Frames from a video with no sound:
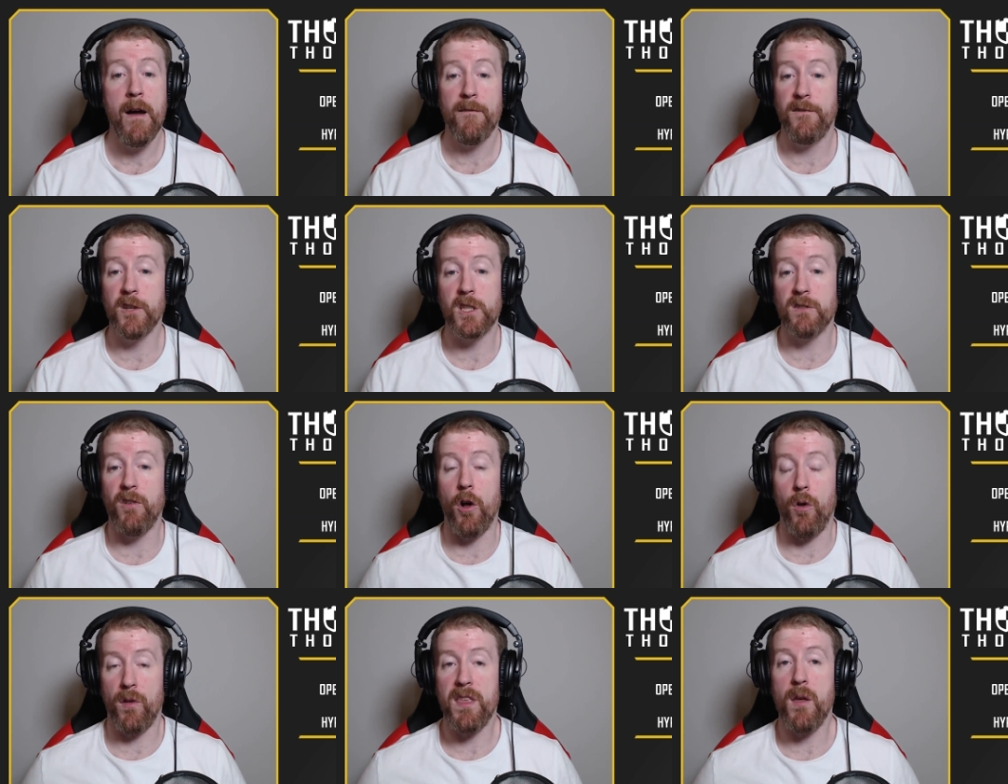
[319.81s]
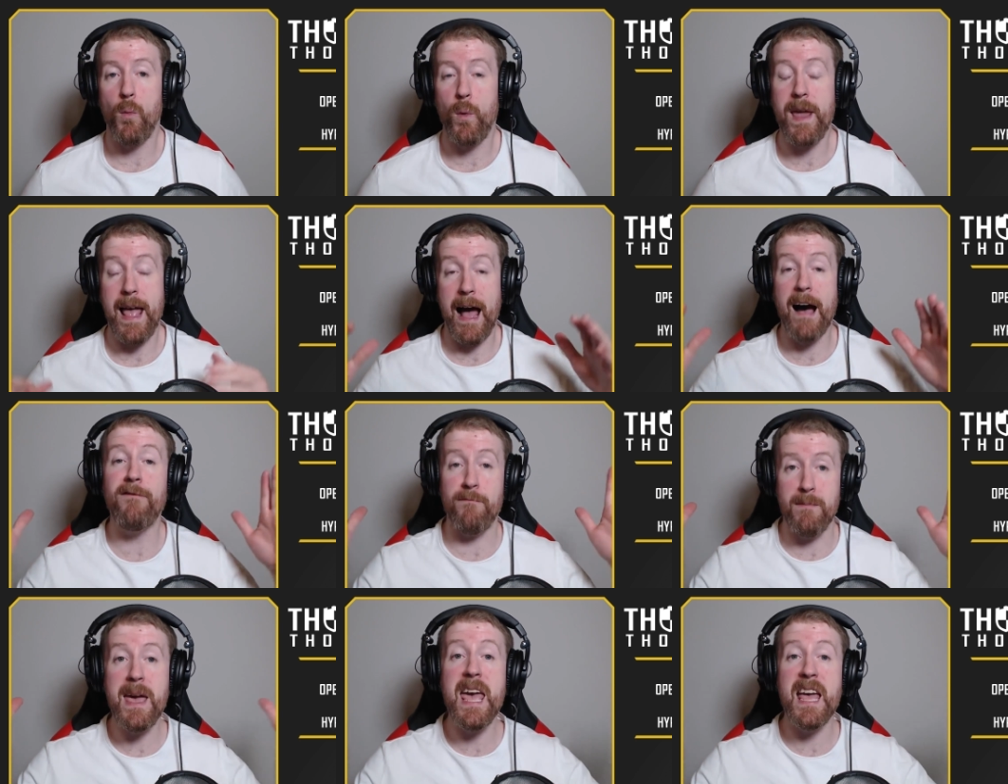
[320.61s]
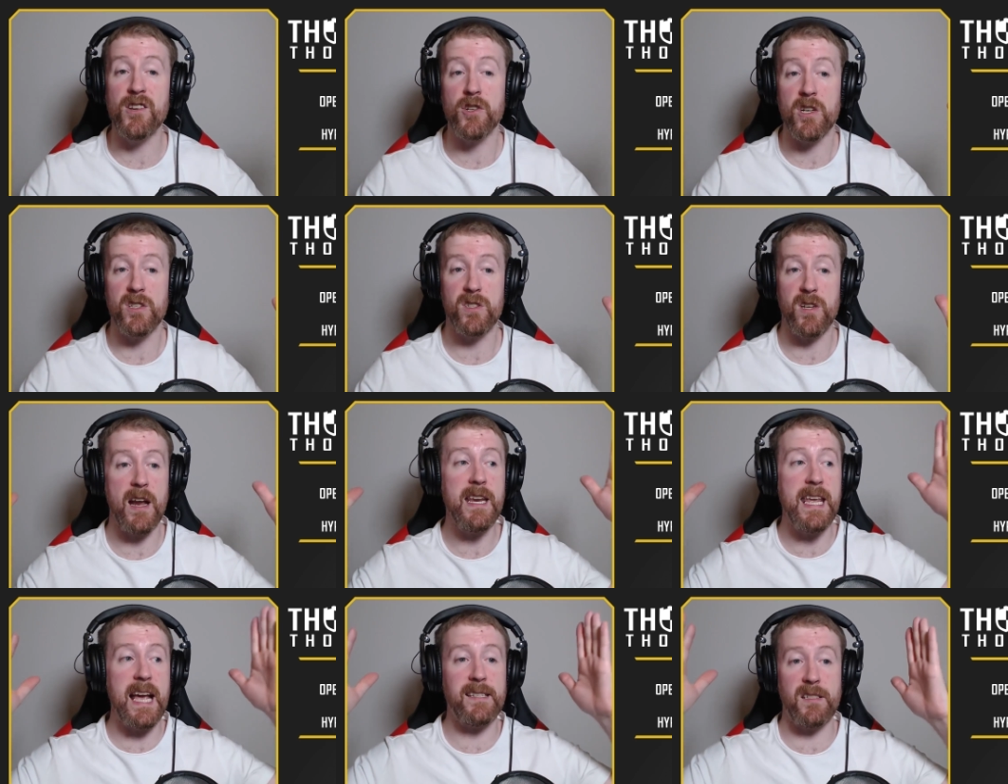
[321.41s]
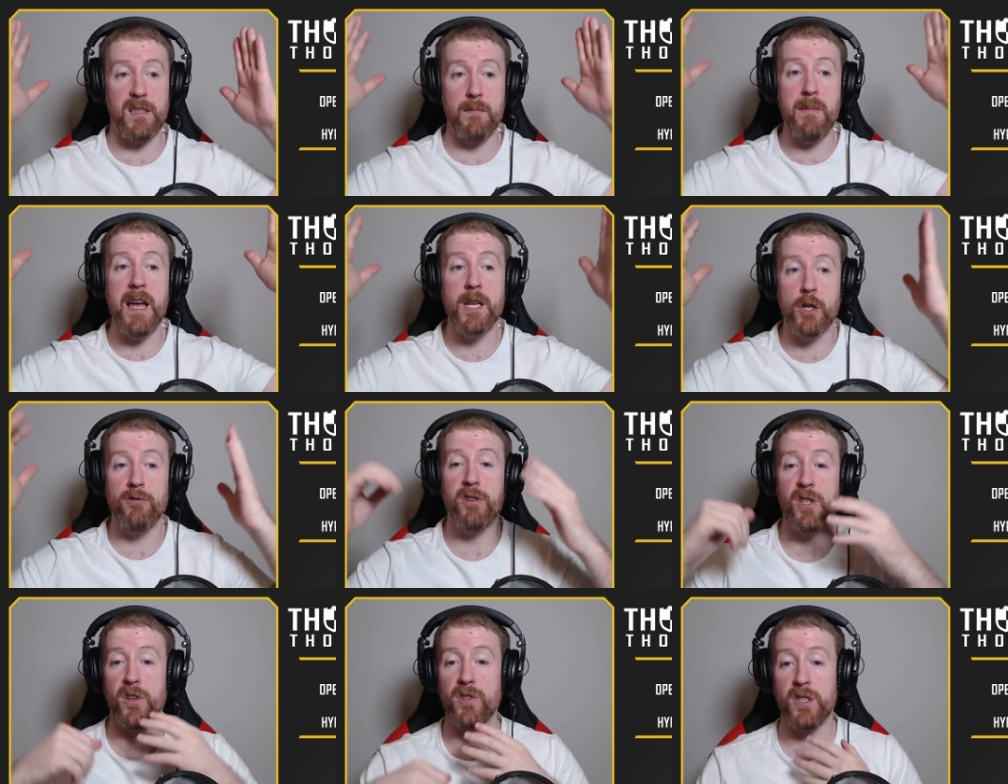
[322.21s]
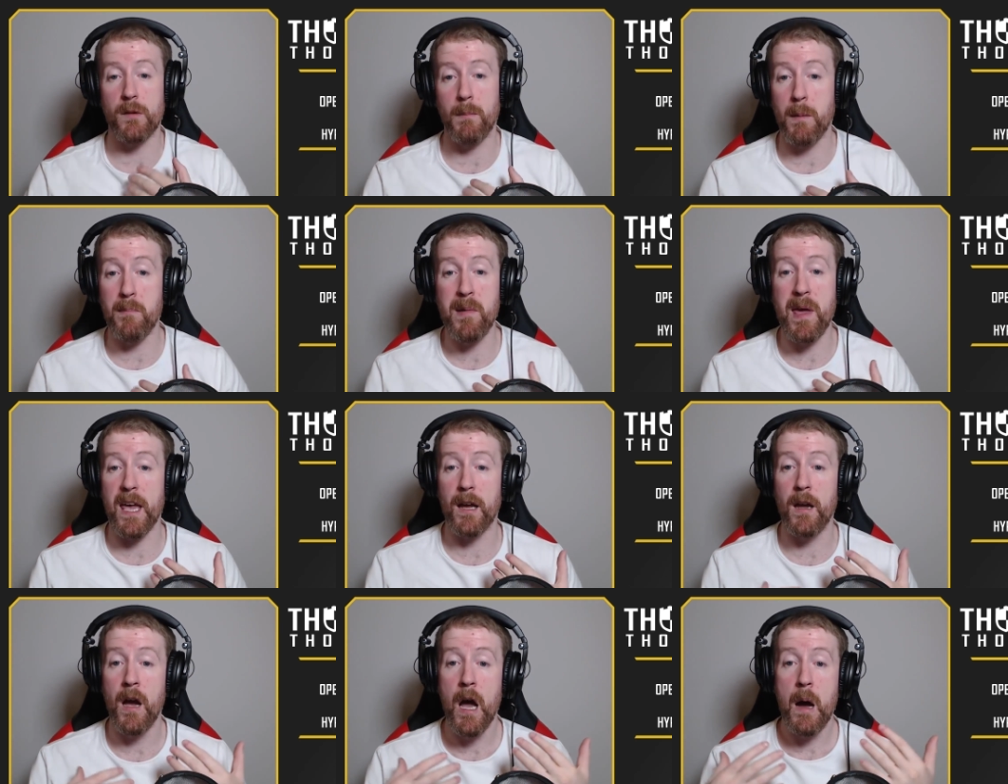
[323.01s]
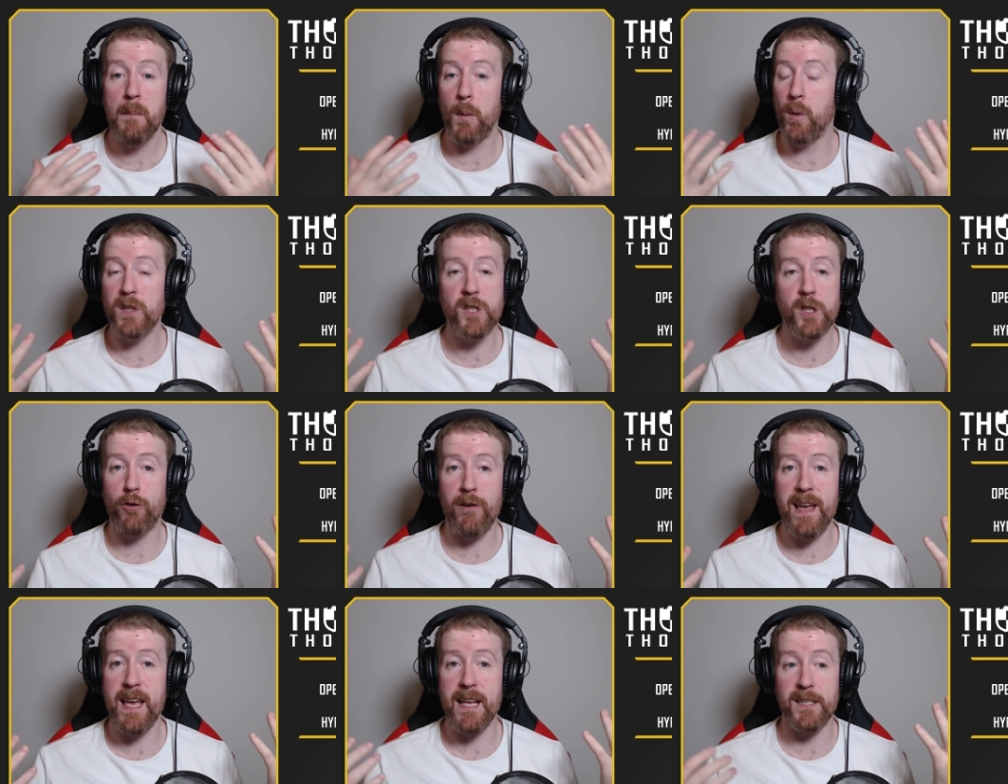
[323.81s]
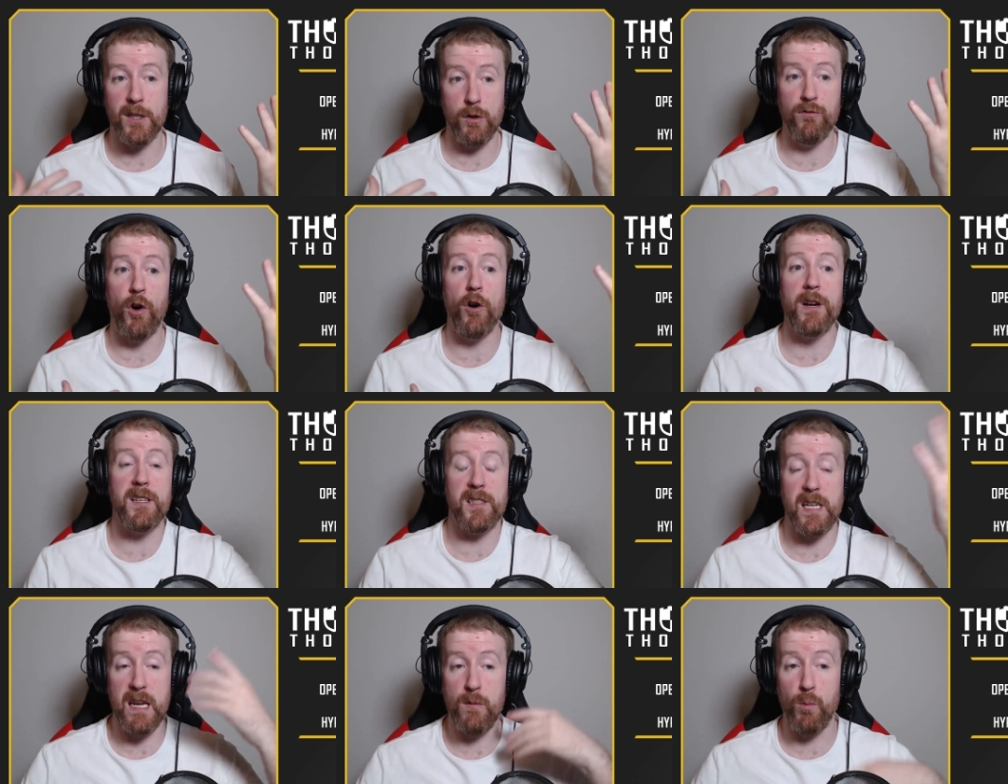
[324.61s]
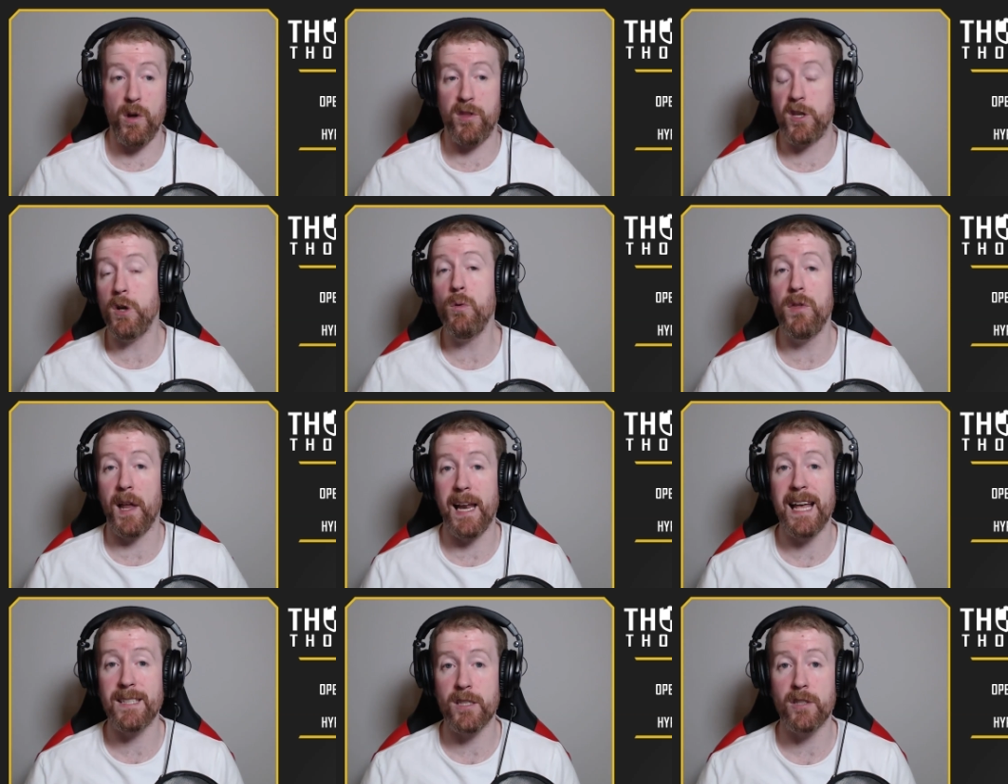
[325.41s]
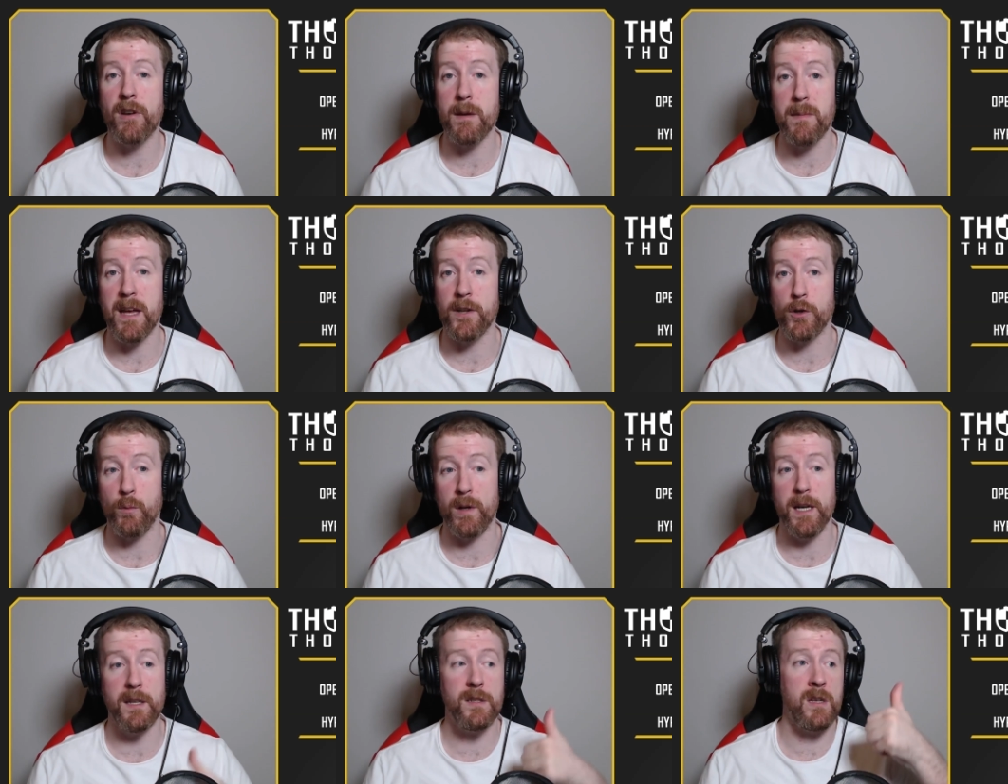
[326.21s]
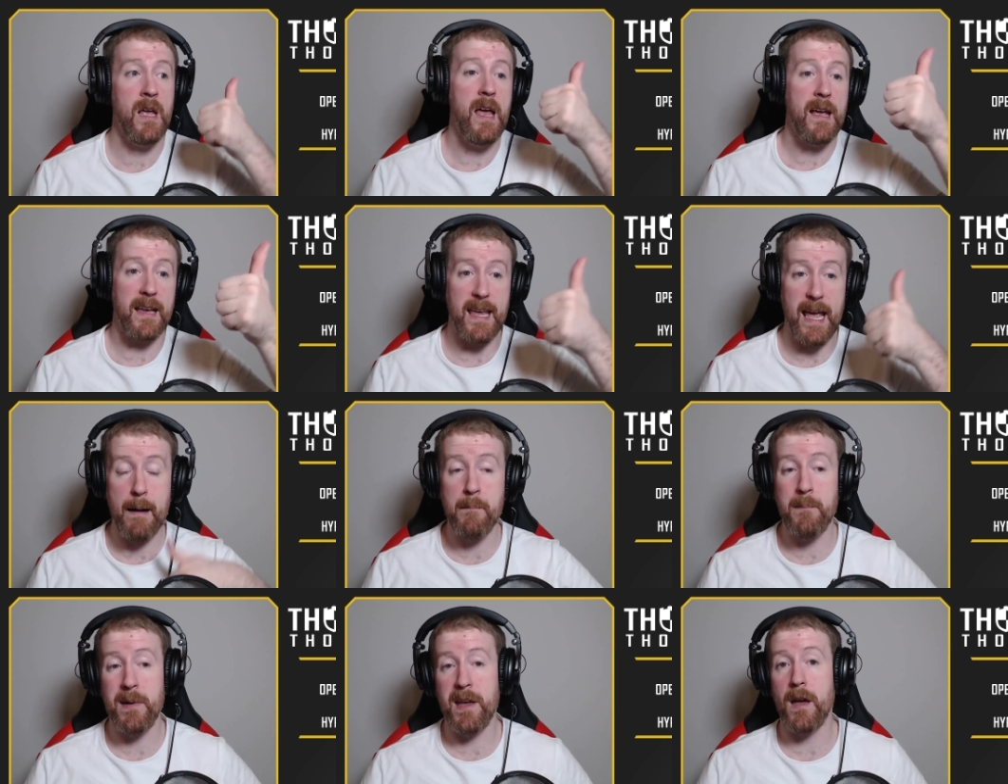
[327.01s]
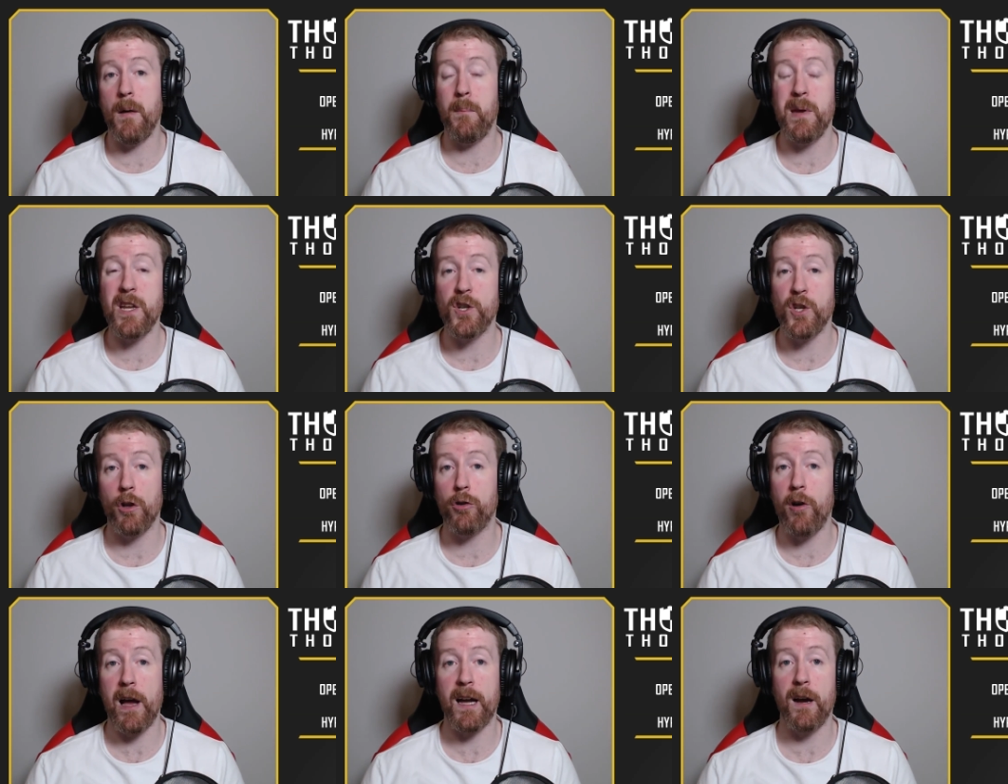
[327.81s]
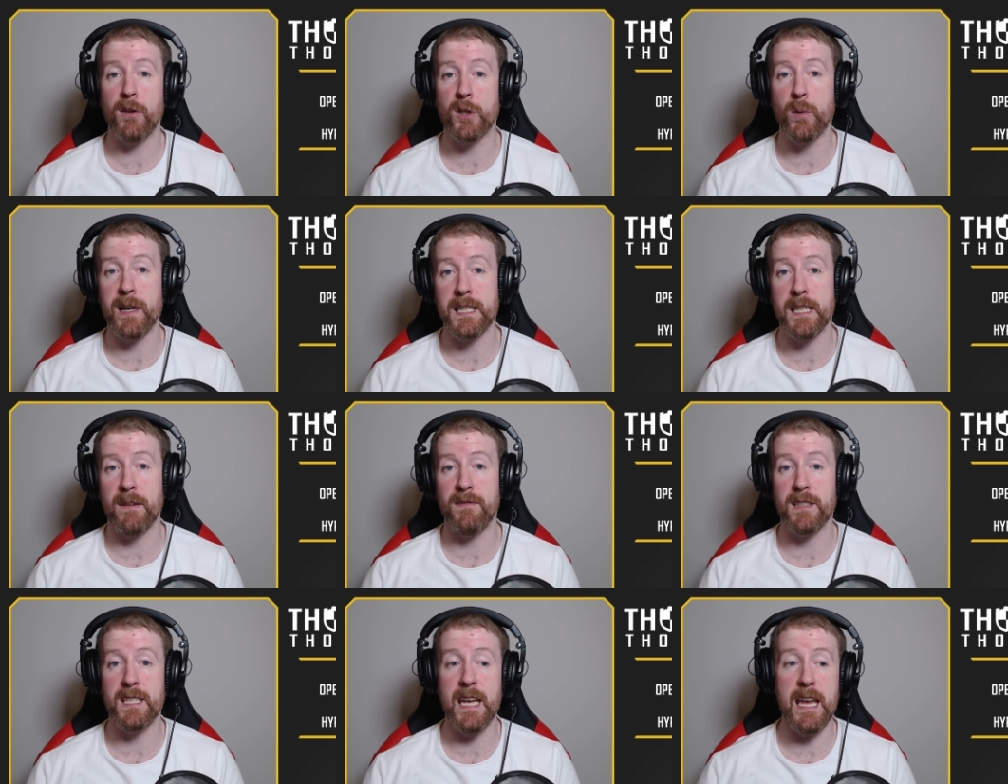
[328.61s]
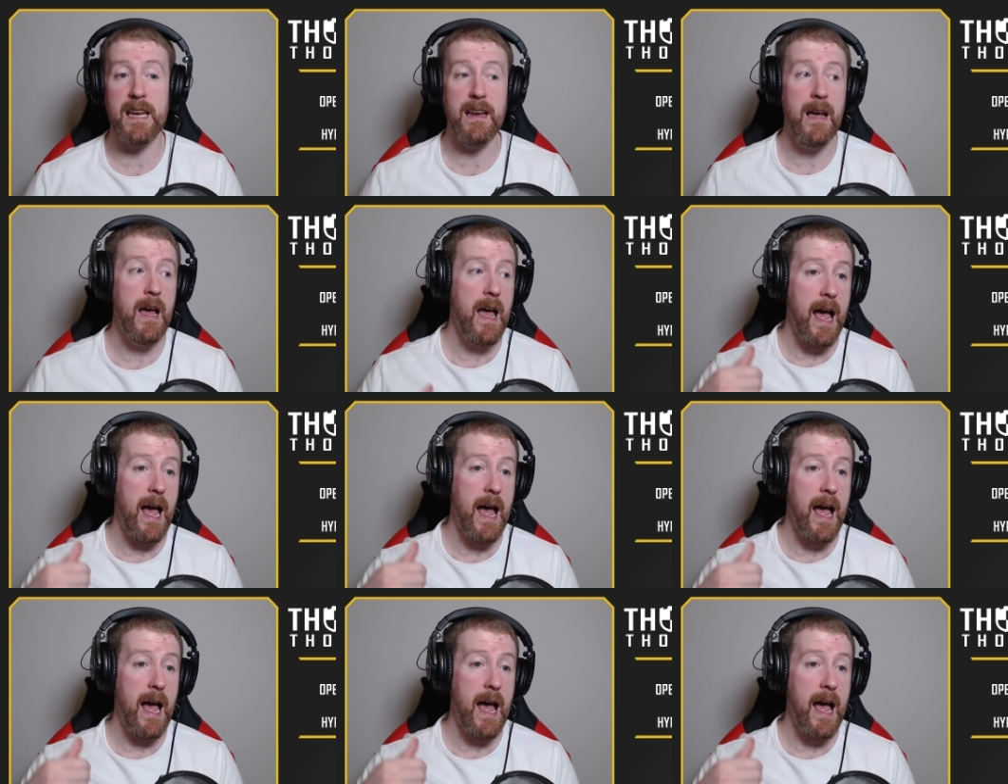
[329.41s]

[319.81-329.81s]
First of all, we have majors, and yes, the major results can be big, but what's great is you've already seen with two of the last three major winners, Gambit at PGL Krakow 2017,